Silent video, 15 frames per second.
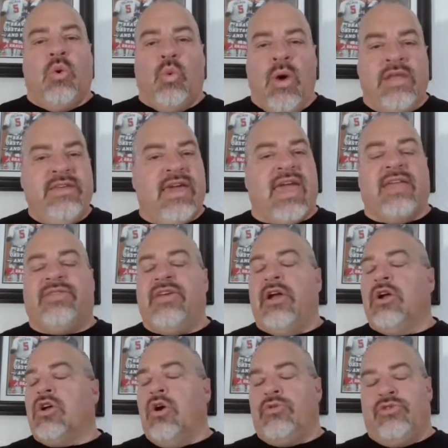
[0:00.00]
When you get
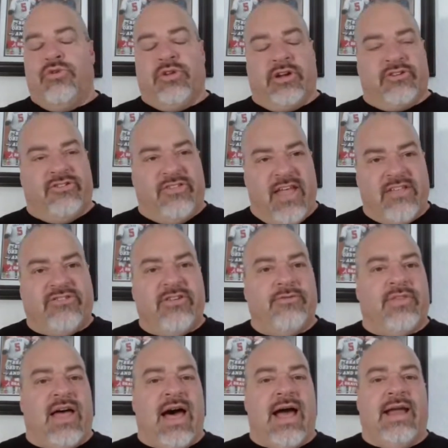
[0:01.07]
there, go through their
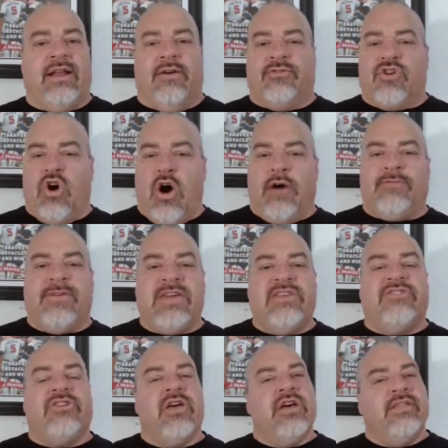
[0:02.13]
extensive line of
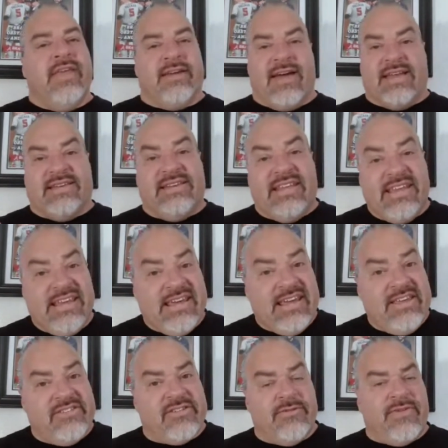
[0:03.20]
coffees. They got
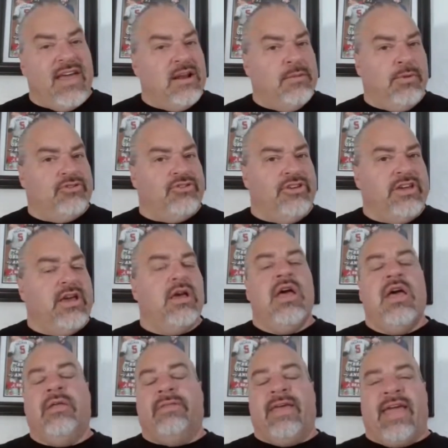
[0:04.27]
teas available to you.
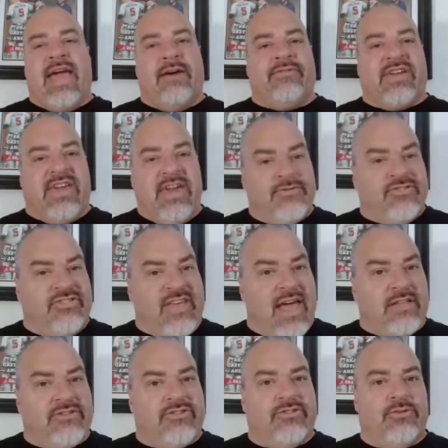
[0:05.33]
They have gift
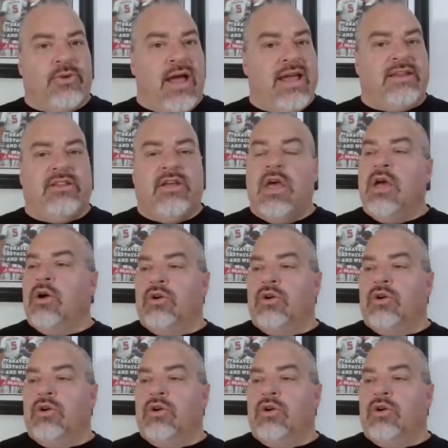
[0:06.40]
sets, right?